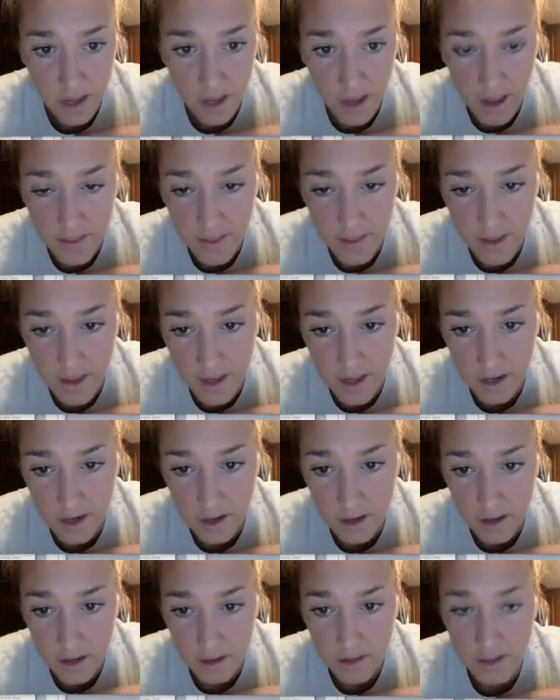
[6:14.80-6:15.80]
and then
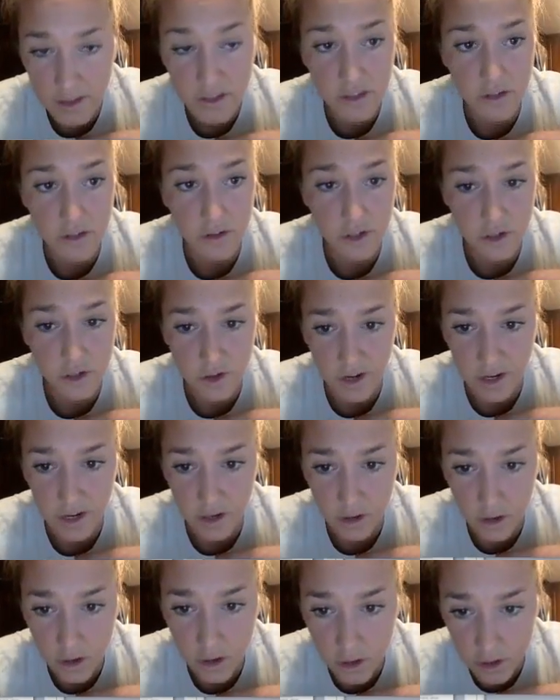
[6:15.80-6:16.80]
this new
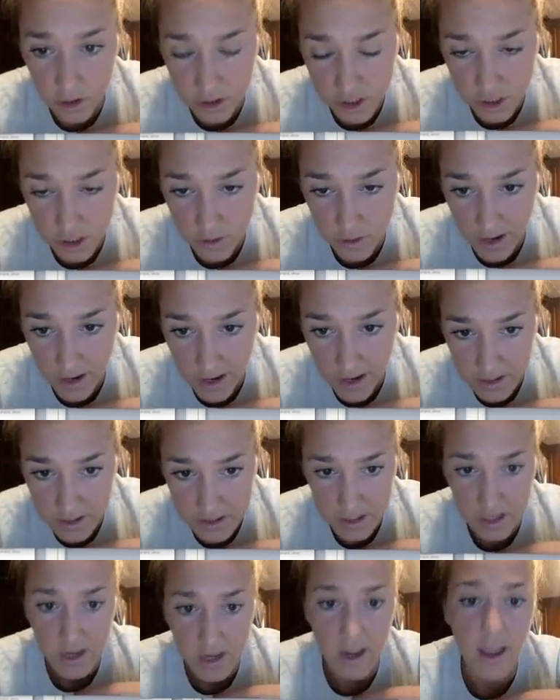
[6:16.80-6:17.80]
strand also
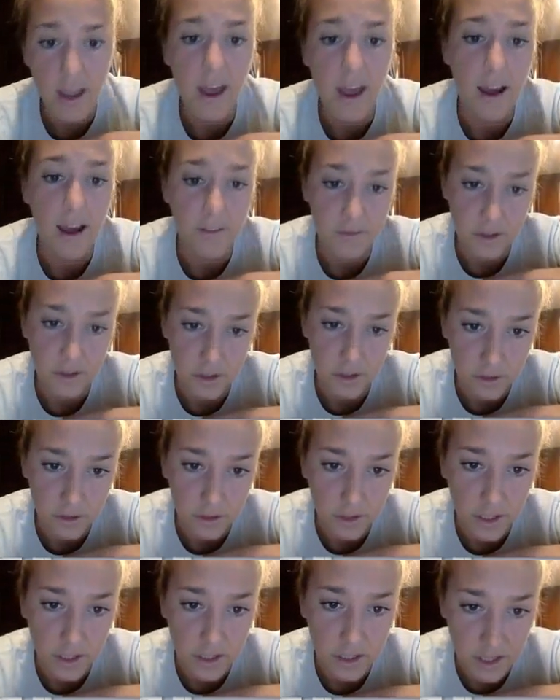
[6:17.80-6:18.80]
has half the
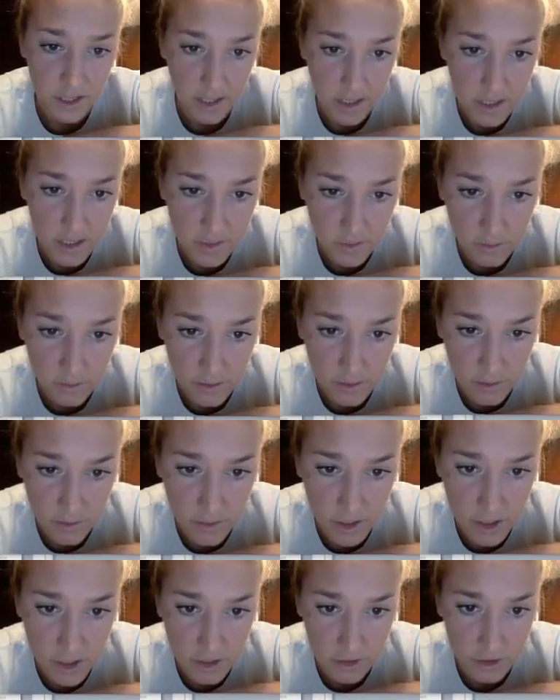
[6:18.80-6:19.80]
nucleotides from the
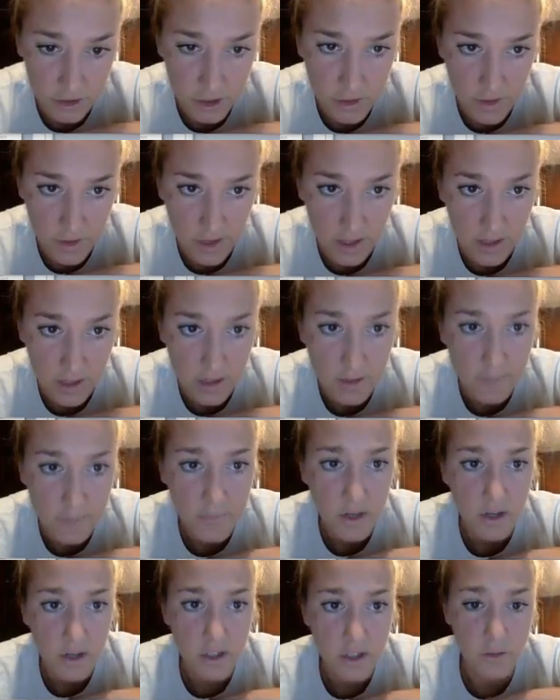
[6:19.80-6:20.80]
original strand.
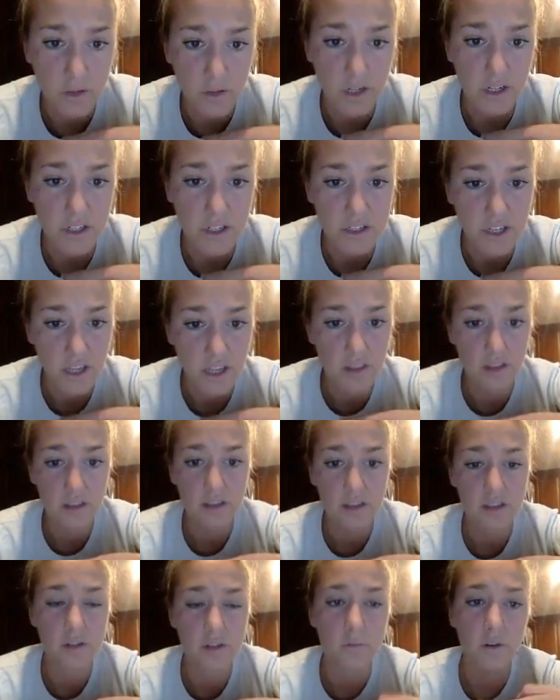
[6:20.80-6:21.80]
So we're going to say that
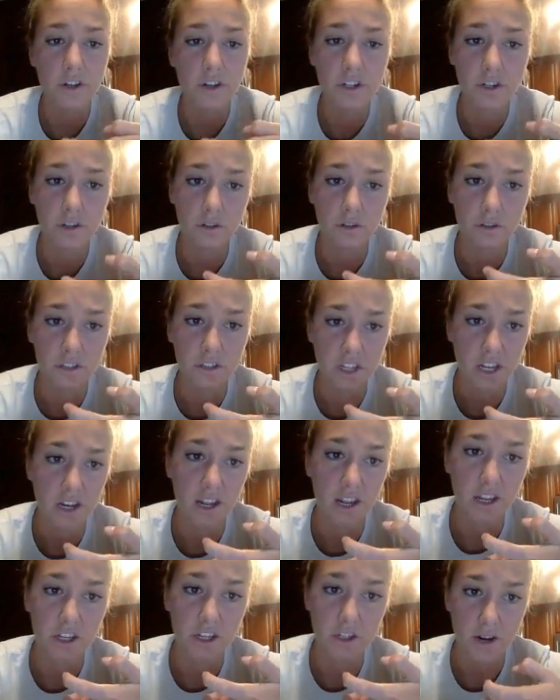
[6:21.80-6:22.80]
this original
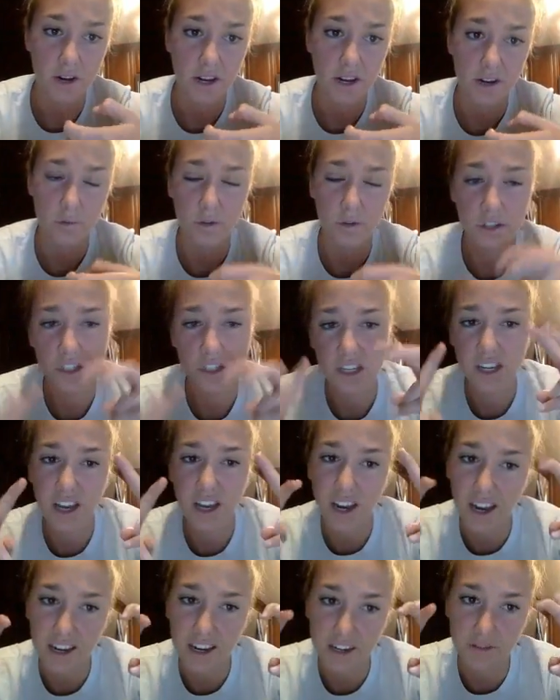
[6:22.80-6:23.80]
DNA strand was
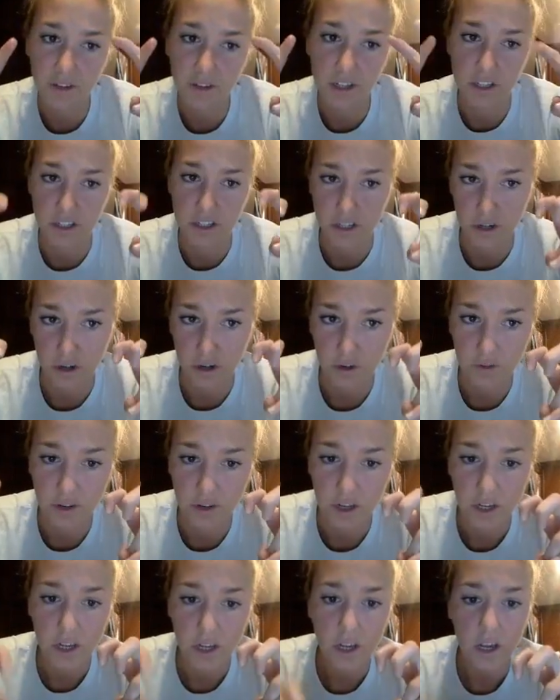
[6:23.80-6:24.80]
kind of conserved.
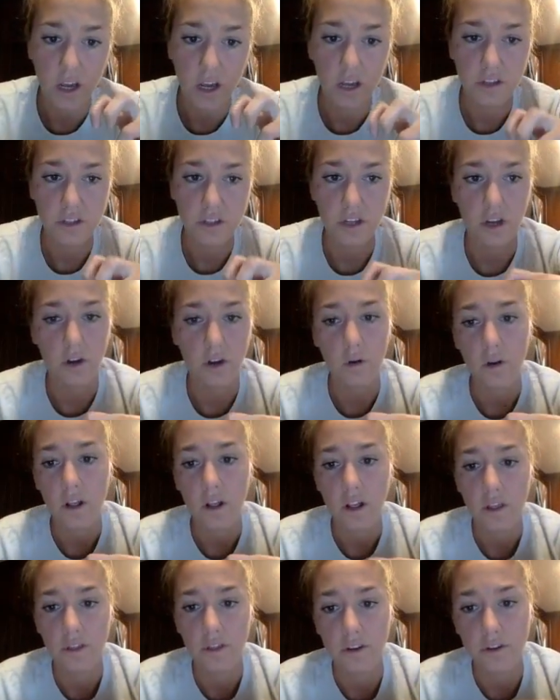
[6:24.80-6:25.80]
So
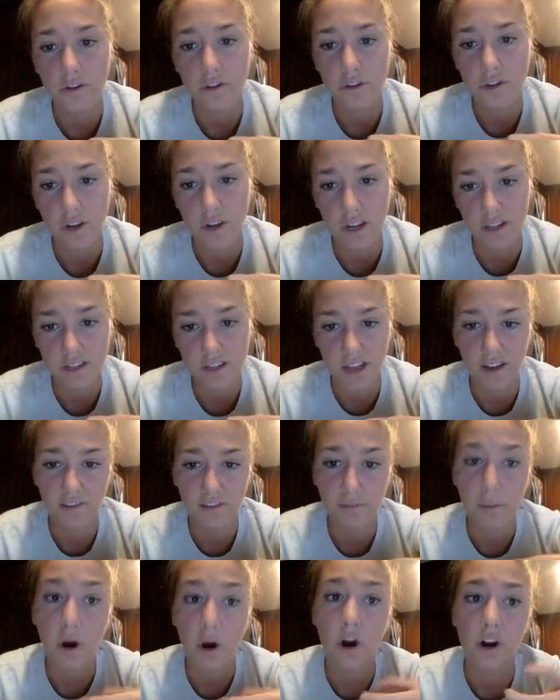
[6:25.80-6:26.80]
the new strands
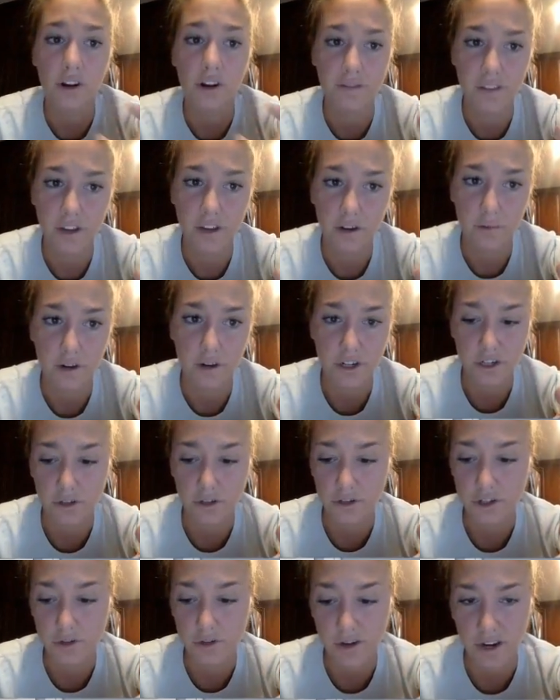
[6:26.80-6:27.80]
have part of the original
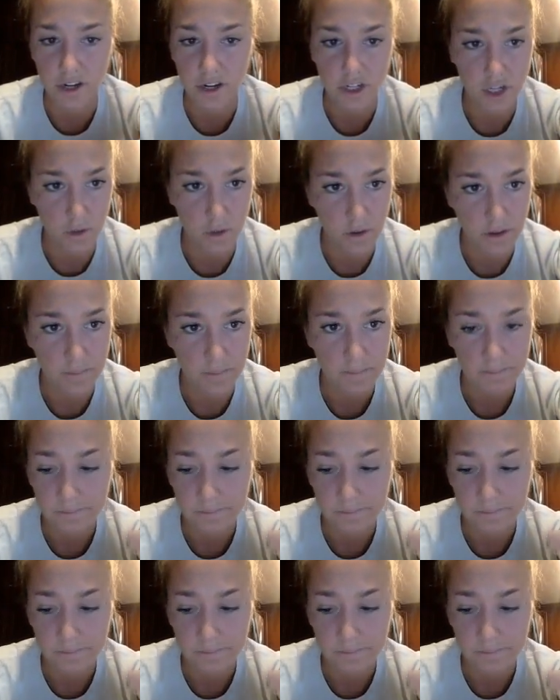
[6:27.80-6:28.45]
strand to it.